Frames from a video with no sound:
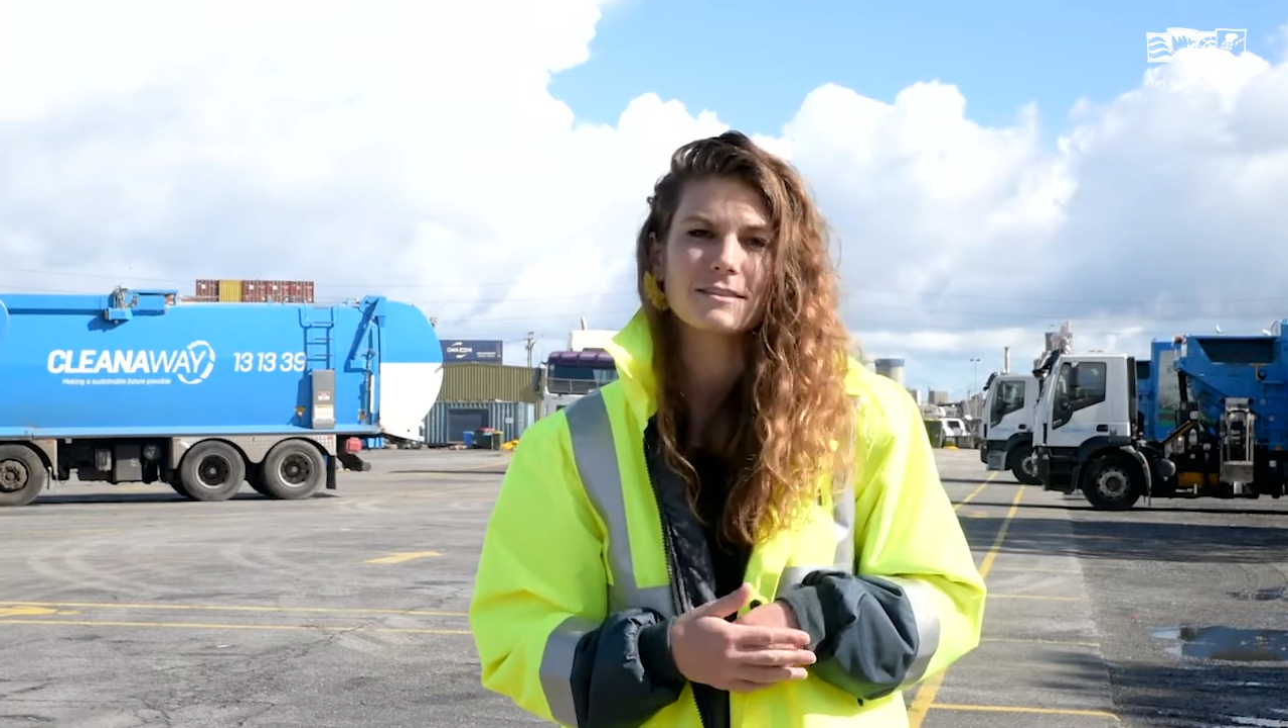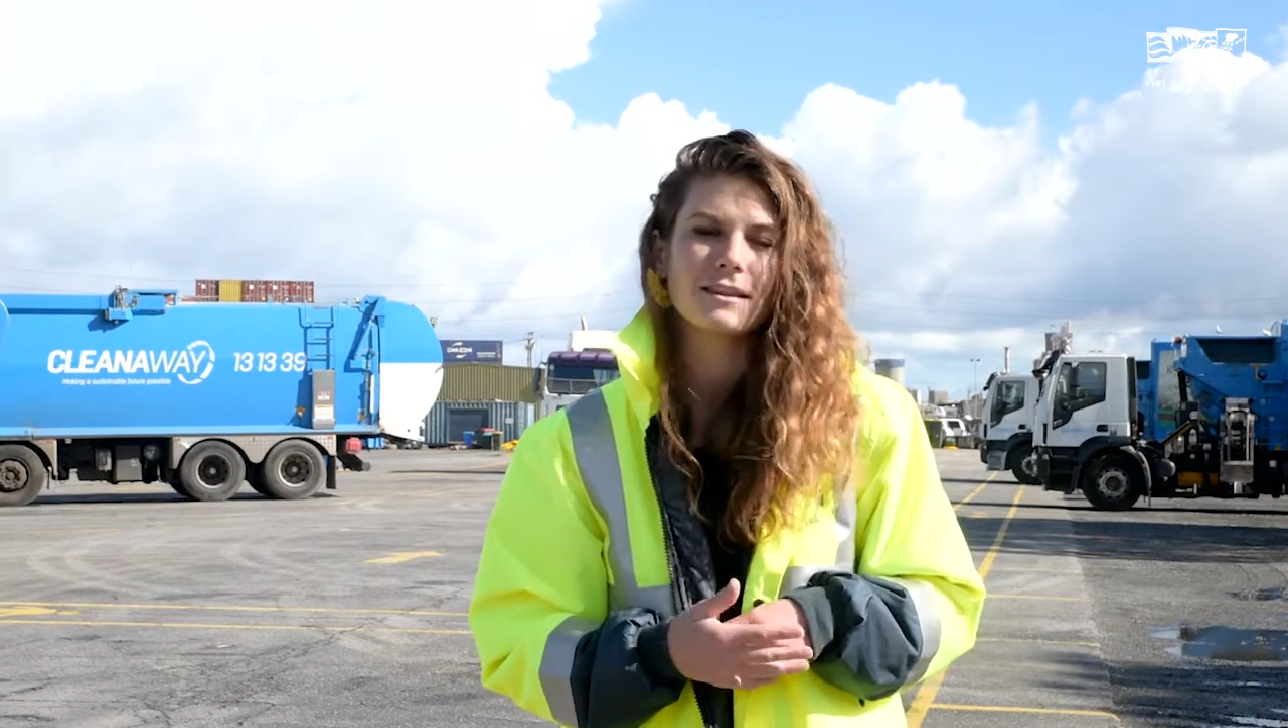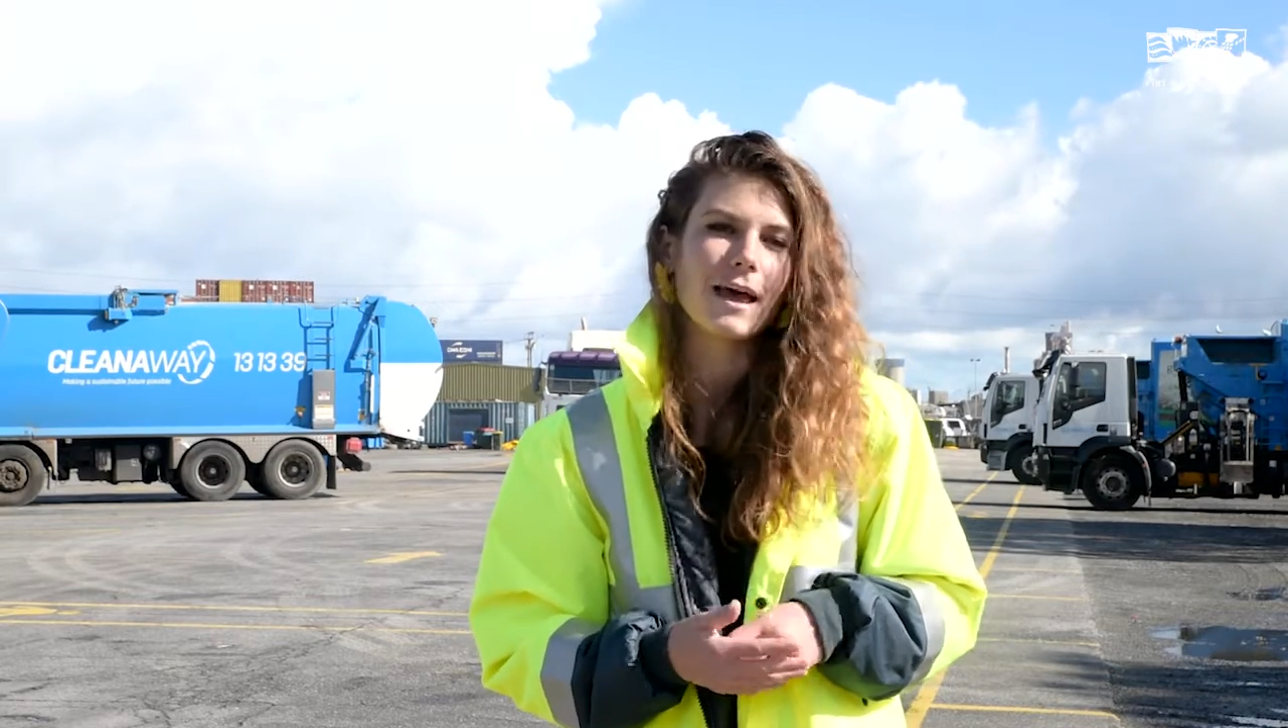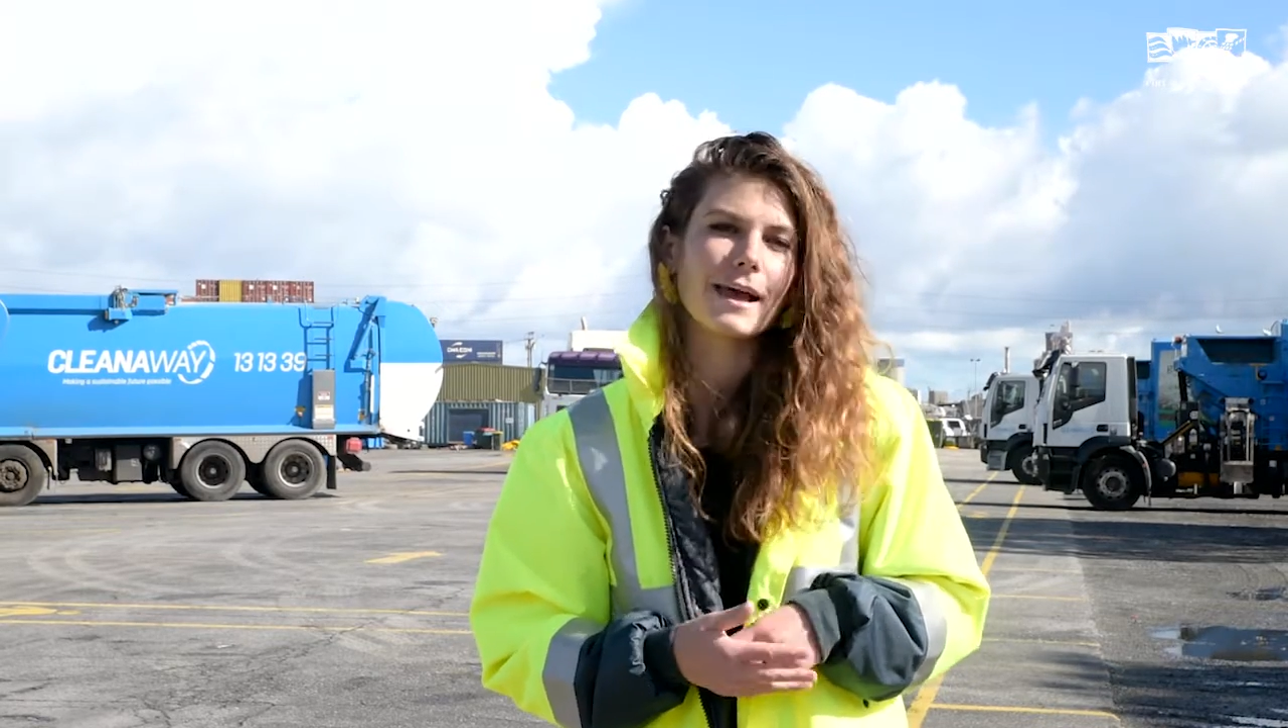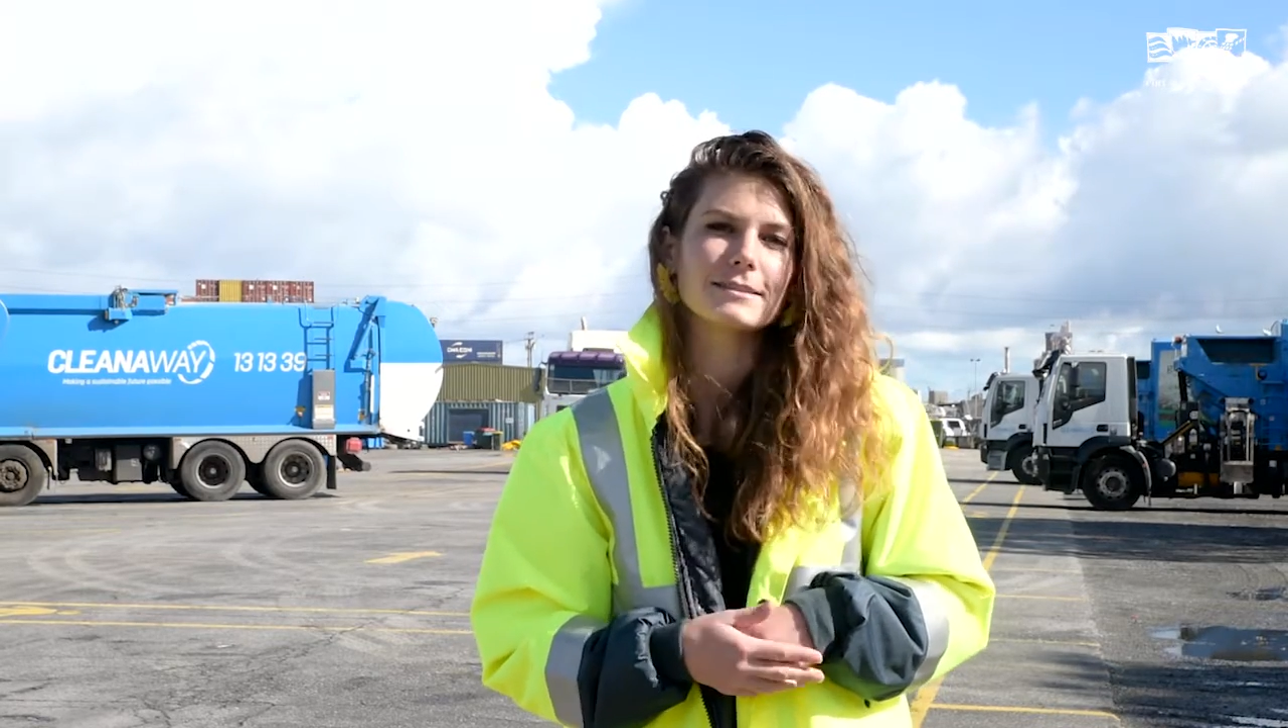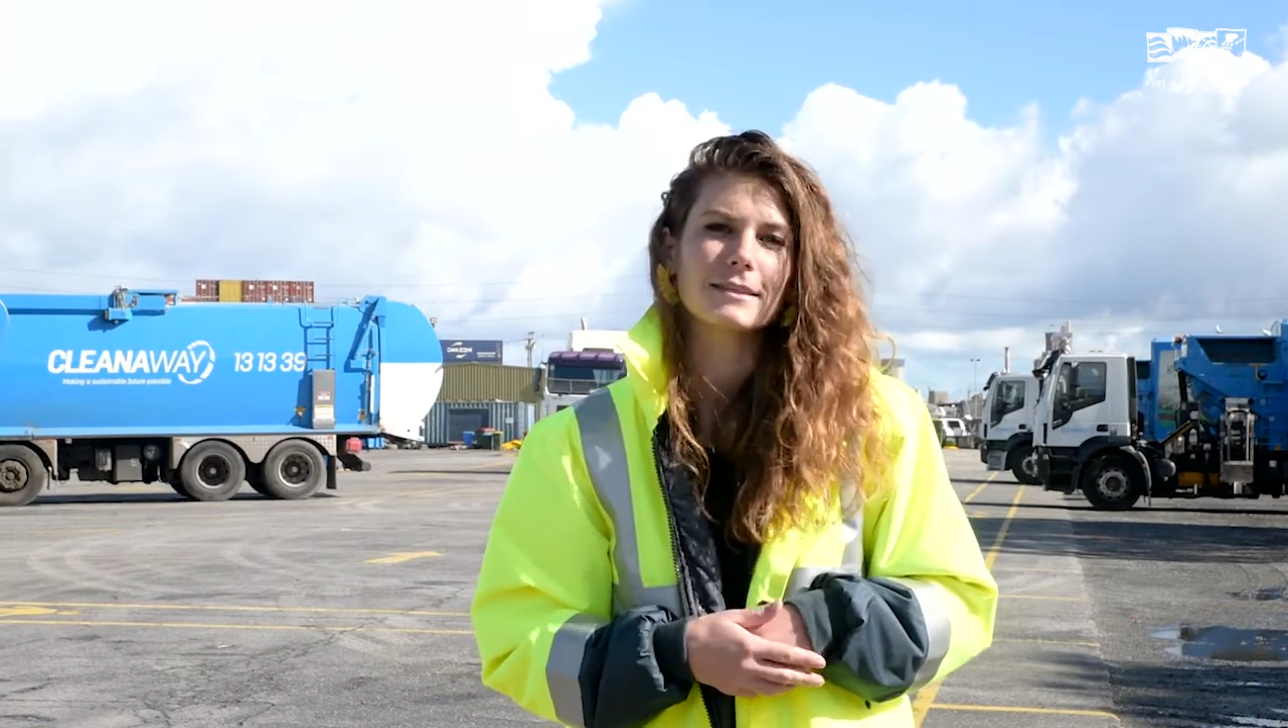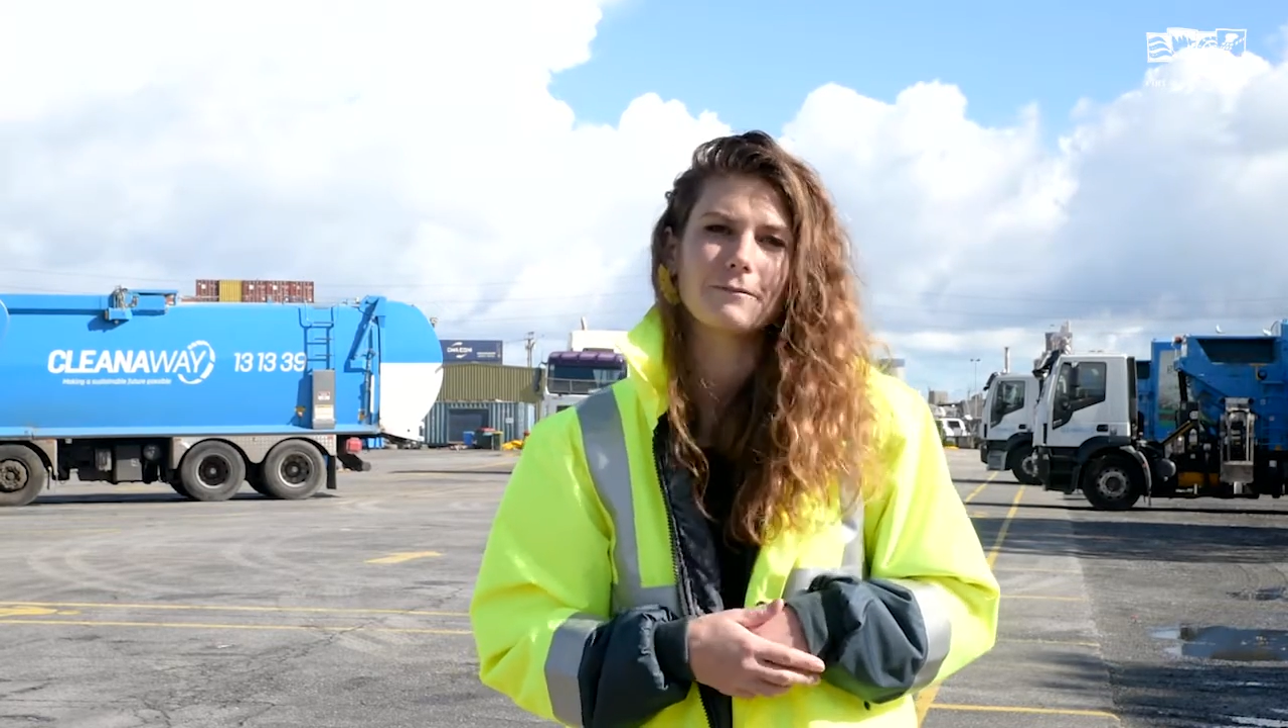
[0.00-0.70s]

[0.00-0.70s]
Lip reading: the Lights and